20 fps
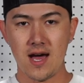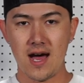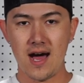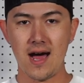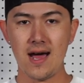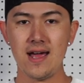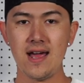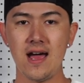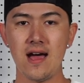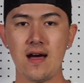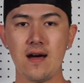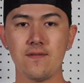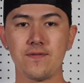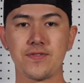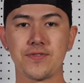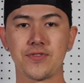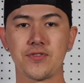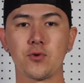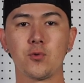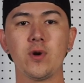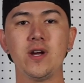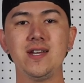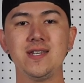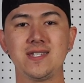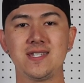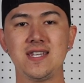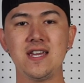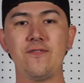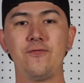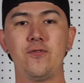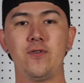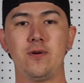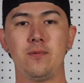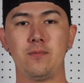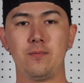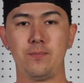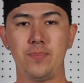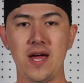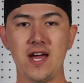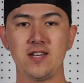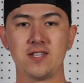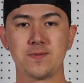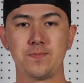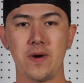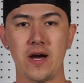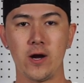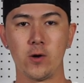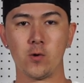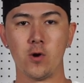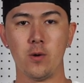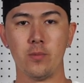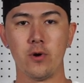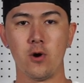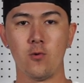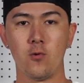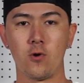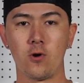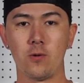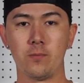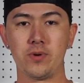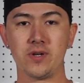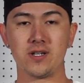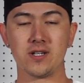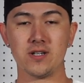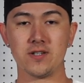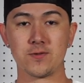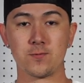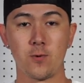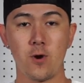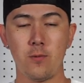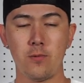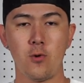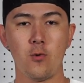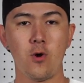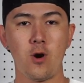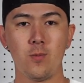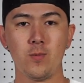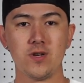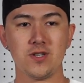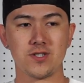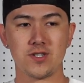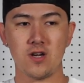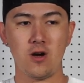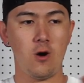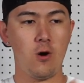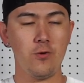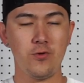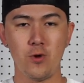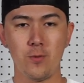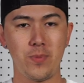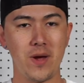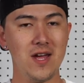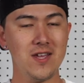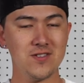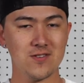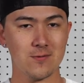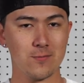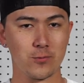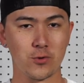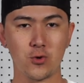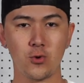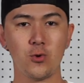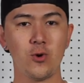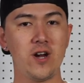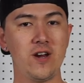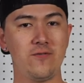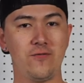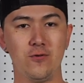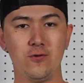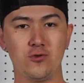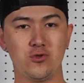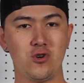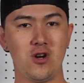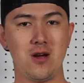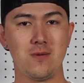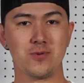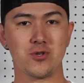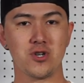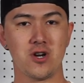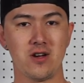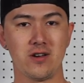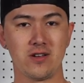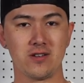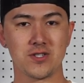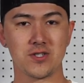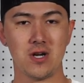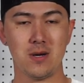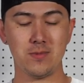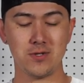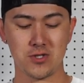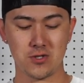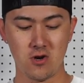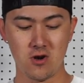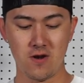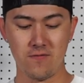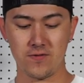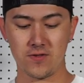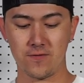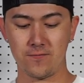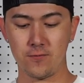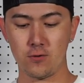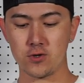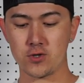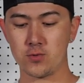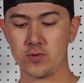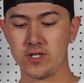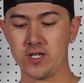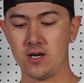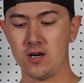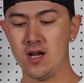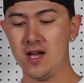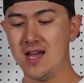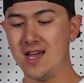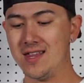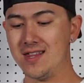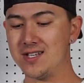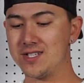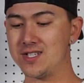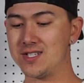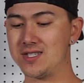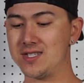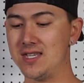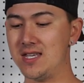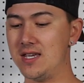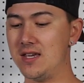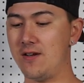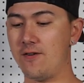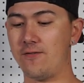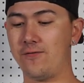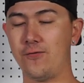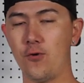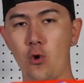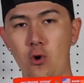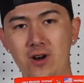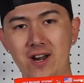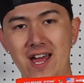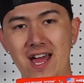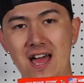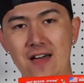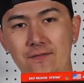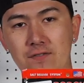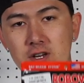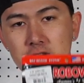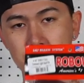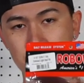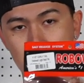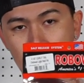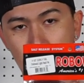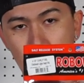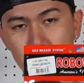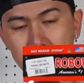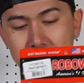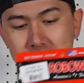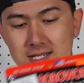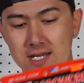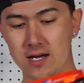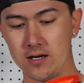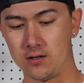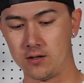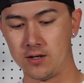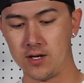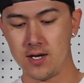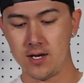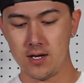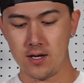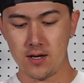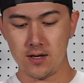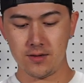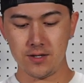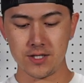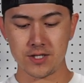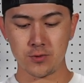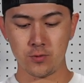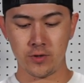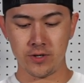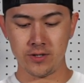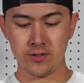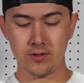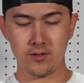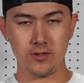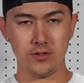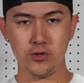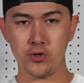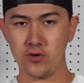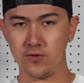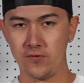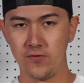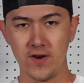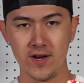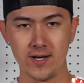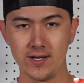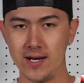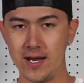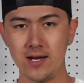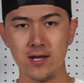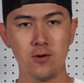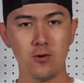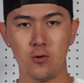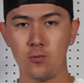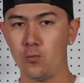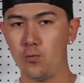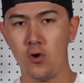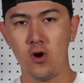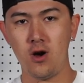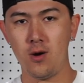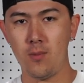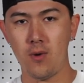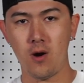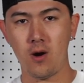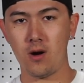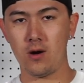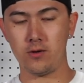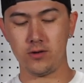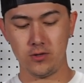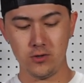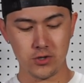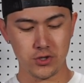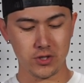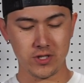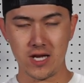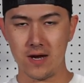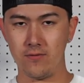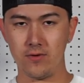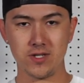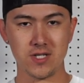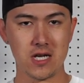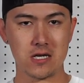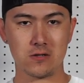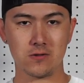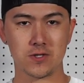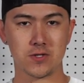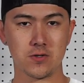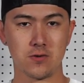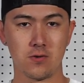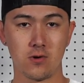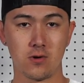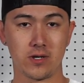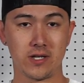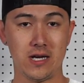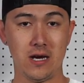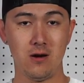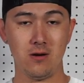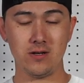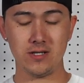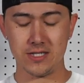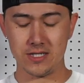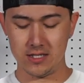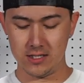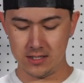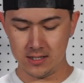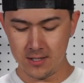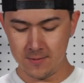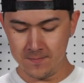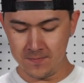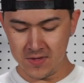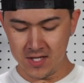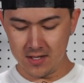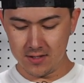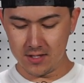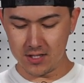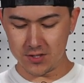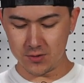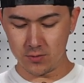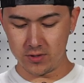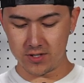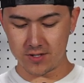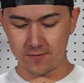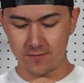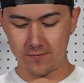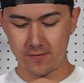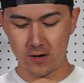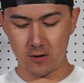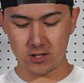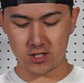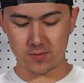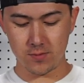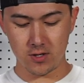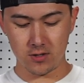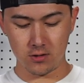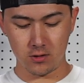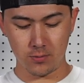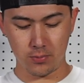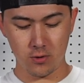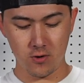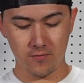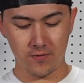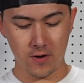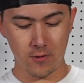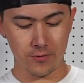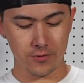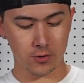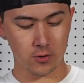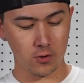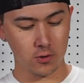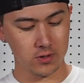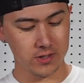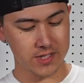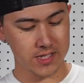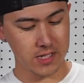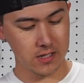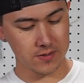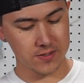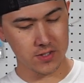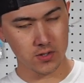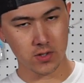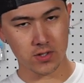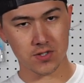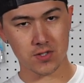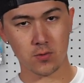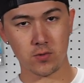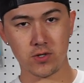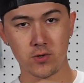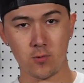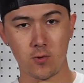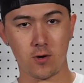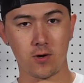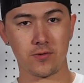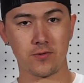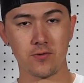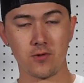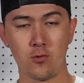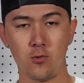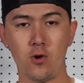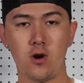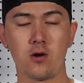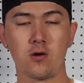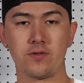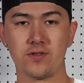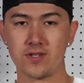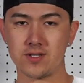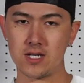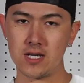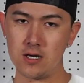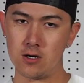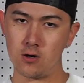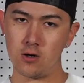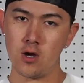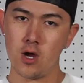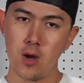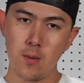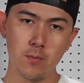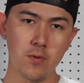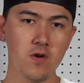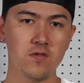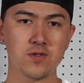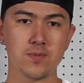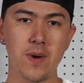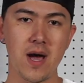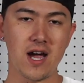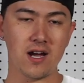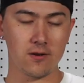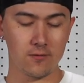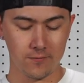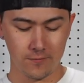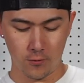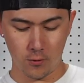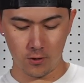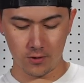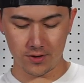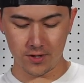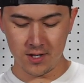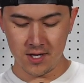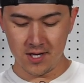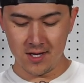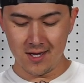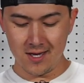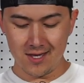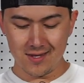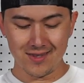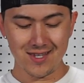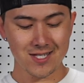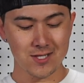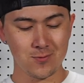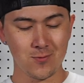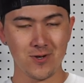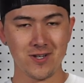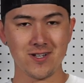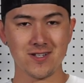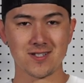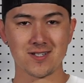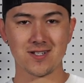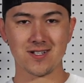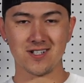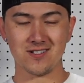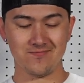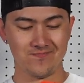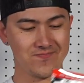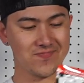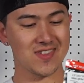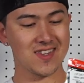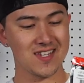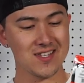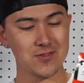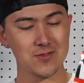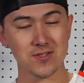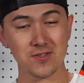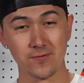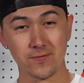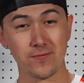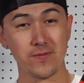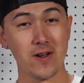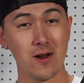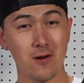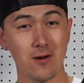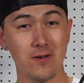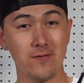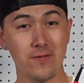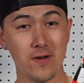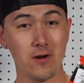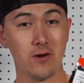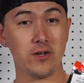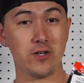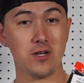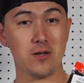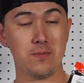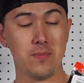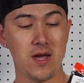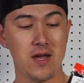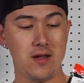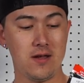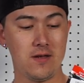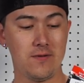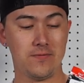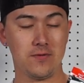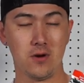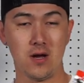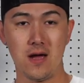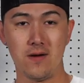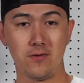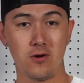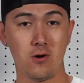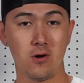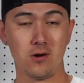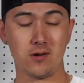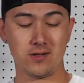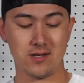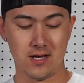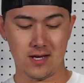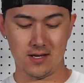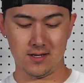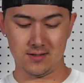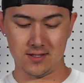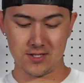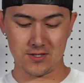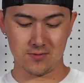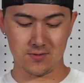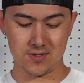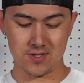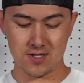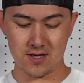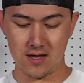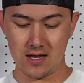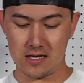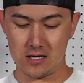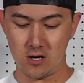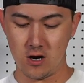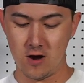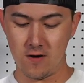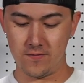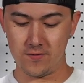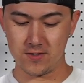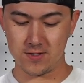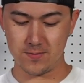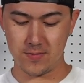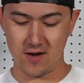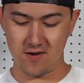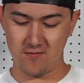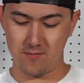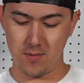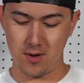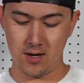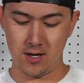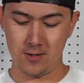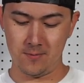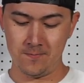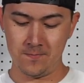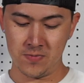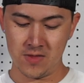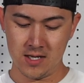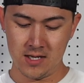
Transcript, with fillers: I have 3 different baits by RoboWorm because RoboWorm is, all their baits are great for drop shotting. So I'm gonna start off with the first one here. This is the 4.5-inch curly tail. This one you can find at any Walmart, usually every tackle store carries it. This one is a very small little profile with a curly tail to it. So when you work it through the water, the tail moves back and forth. This one's a very, very good bait if you're having a hard day. This one's a confidence bait of mine.